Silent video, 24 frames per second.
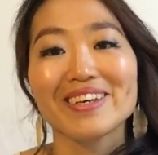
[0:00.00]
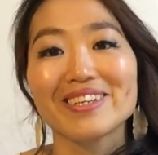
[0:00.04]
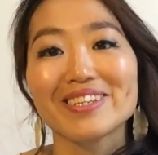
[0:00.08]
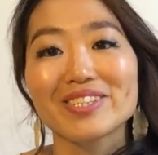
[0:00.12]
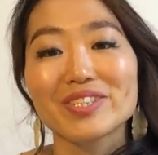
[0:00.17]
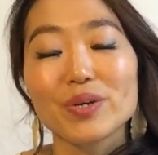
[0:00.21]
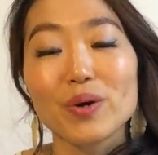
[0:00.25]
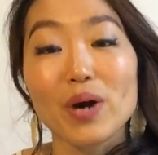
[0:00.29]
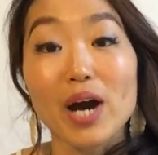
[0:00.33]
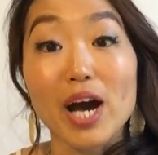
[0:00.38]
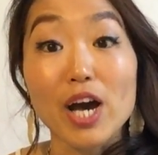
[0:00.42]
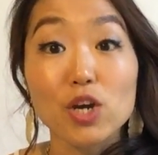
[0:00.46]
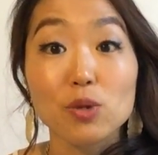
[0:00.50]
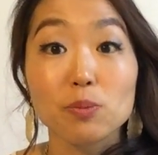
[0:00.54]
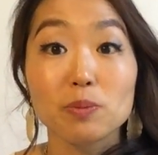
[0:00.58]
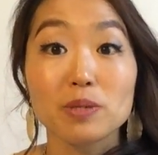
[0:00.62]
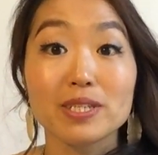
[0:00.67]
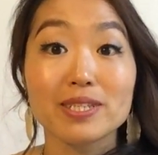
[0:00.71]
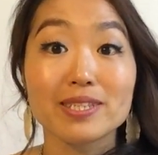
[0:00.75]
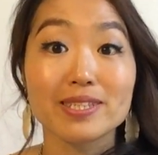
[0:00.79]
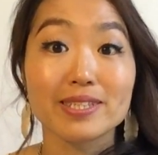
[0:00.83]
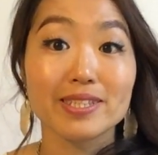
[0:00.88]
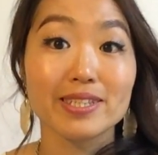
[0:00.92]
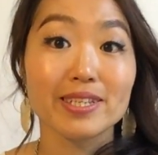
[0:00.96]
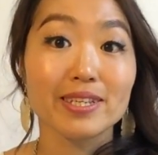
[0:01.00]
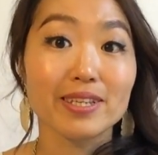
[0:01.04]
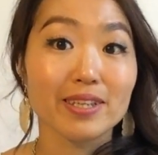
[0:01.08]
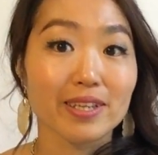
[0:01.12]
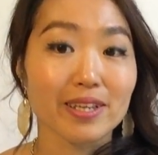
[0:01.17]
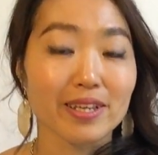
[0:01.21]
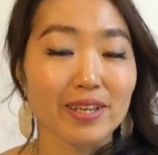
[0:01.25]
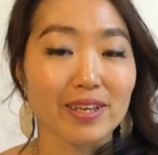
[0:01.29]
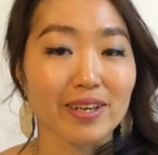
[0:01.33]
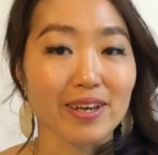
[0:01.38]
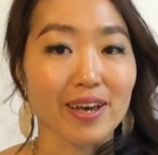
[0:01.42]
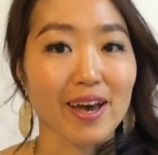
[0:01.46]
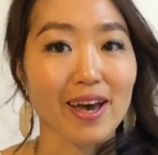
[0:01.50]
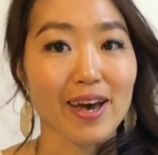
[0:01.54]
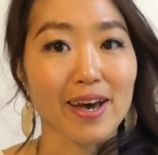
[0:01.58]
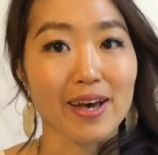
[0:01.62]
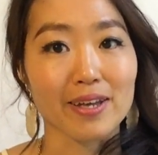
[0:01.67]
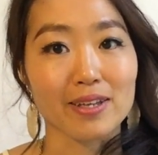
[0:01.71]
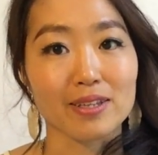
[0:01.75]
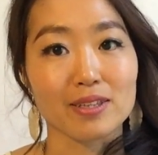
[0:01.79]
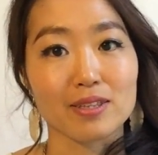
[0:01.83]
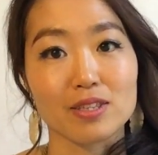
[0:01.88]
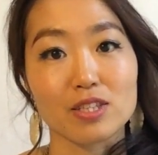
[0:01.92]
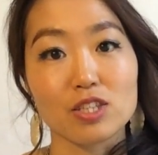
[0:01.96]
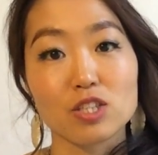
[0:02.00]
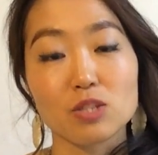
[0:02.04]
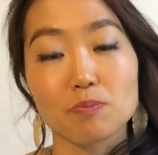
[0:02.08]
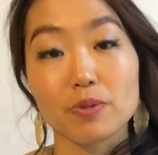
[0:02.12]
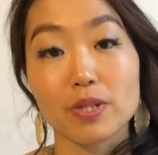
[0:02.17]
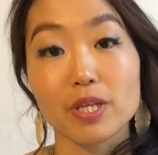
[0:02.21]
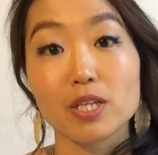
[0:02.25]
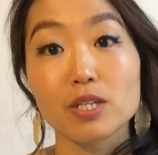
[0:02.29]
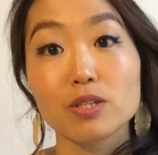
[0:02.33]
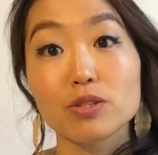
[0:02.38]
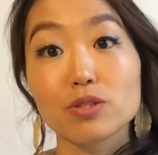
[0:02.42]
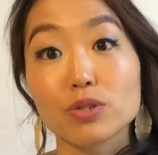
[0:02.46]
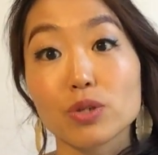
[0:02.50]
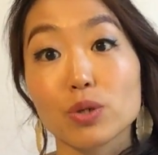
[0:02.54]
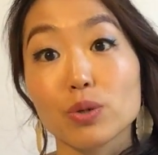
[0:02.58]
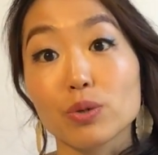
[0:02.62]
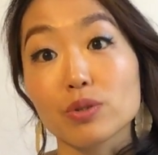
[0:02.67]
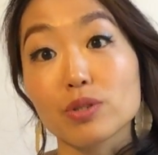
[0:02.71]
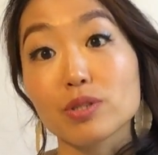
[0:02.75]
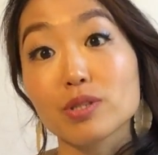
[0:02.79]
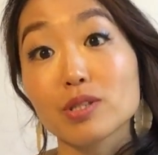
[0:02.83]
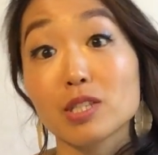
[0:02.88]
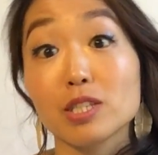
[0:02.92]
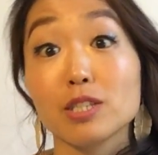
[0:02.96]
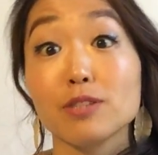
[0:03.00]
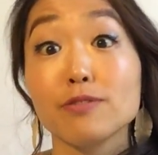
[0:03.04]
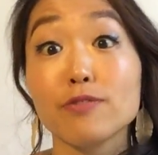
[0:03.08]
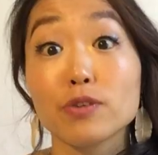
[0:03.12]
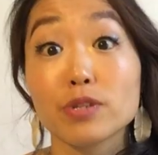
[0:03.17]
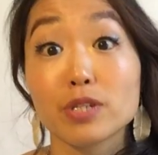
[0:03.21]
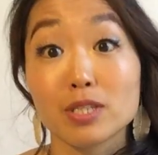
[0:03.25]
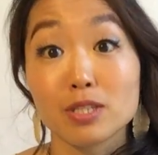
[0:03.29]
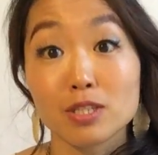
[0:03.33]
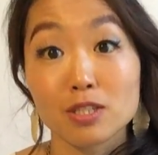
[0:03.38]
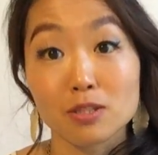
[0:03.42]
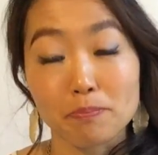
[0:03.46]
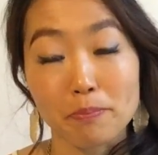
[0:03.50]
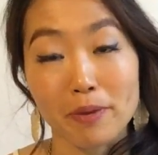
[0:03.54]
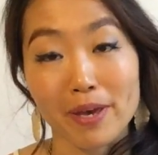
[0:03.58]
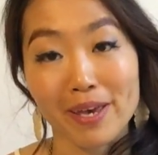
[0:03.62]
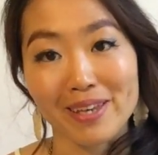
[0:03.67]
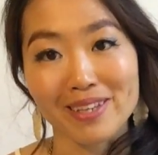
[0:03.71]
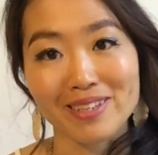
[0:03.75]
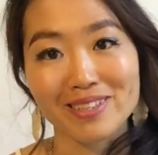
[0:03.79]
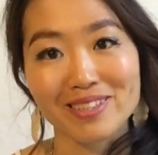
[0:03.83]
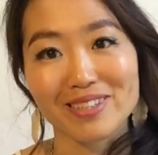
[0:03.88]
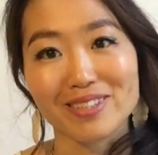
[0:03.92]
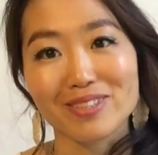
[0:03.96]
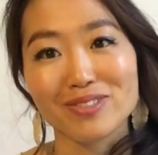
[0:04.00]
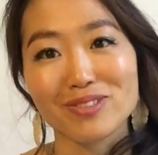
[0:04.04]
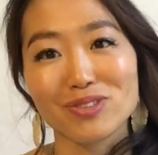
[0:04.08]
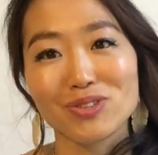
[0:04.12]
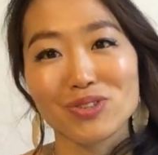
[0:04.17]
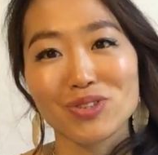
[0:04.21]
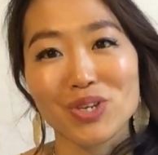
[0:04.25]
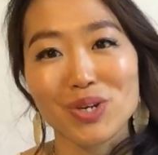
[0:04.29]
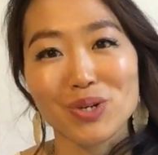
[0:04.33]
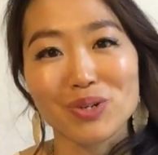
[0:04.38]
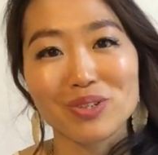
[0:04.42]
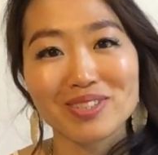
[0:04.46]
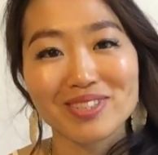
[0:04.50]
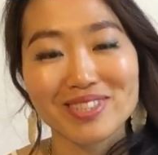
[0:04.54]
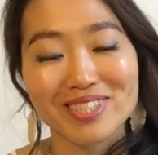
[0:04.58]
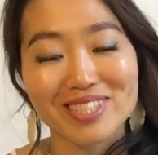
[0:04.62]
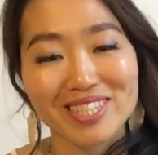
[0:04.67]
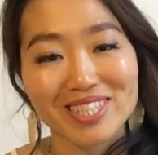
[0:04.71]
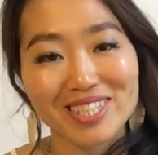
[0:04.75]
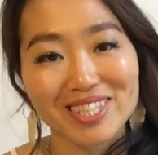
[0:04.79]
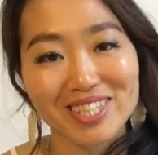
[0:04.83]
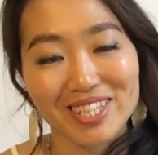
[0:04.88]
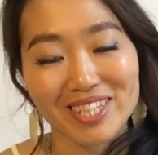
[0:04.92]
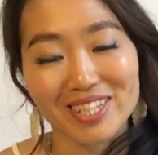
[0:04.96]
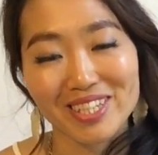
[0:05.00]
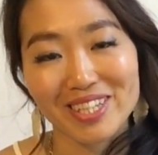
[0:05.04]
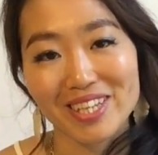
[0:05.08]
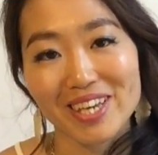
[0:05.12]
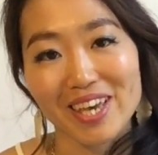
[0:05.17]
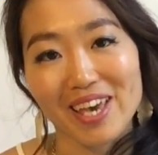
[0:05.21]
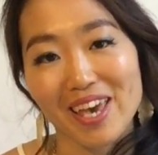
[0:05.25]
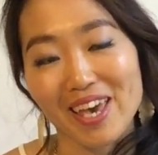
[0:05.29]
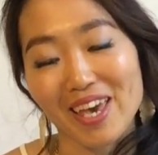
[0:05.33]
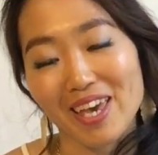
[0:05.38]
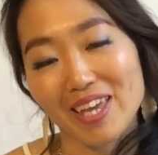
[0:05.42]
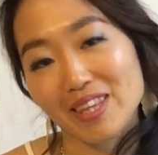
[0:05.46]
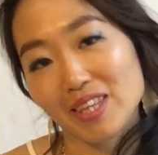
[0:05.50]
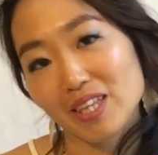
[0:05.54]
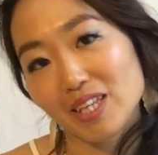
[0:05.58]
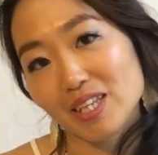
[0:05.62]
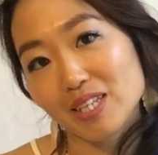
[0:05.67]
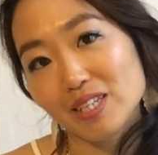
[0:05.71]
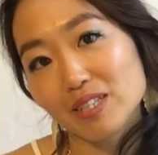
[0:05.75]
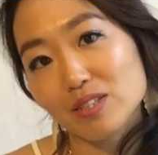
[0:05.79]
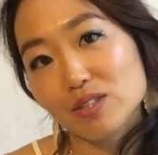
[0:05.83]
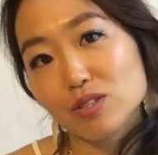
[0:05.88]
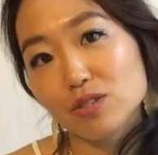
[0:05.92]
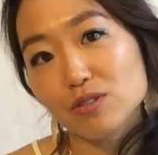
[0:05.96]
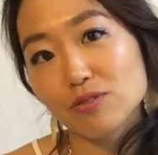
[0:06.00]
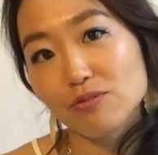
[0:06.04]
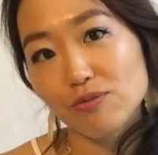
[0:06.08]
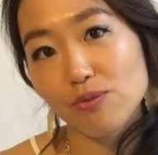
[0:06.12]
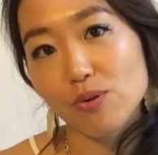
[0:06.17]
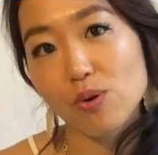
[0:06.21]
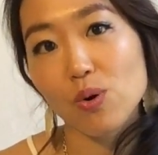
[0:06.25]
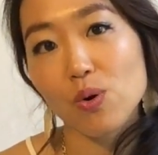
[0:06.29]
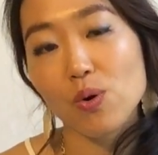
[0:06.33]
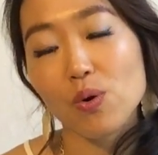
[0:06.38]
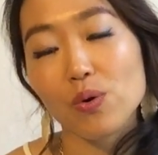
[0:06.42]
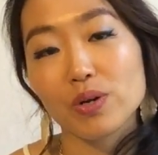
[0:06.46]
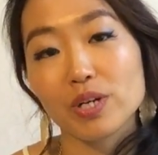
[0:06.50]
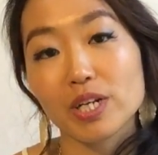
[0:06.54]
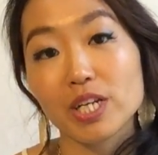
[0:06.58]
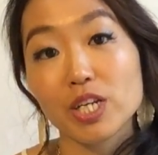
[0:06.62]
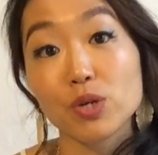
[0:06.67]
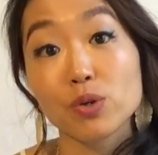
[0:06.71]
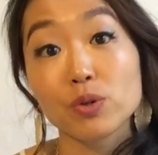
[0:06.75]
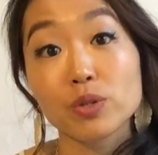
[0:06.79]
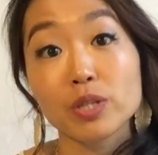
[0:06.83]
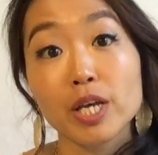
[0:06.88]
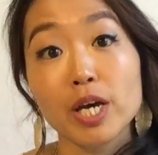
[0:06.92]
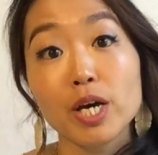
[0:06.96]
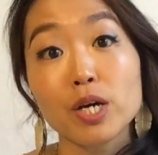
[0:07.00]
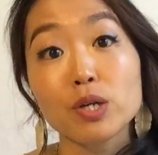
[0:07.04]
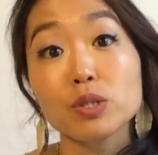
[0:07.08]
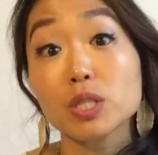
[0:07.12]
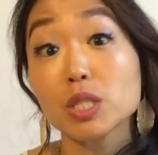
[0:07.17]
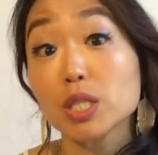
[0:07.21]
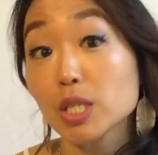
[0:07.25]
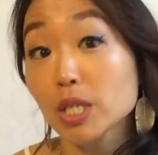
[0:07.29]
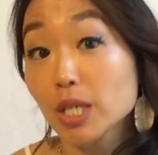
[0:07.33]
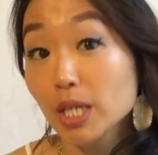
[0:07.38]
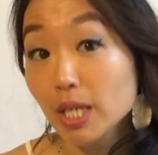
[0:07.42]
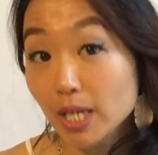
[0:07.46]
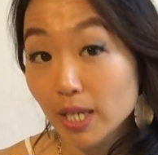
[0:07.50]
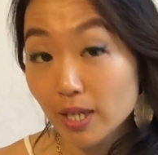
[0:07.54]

So I'll be singing at this place called Symphony Space in New York City, and it's for Leonard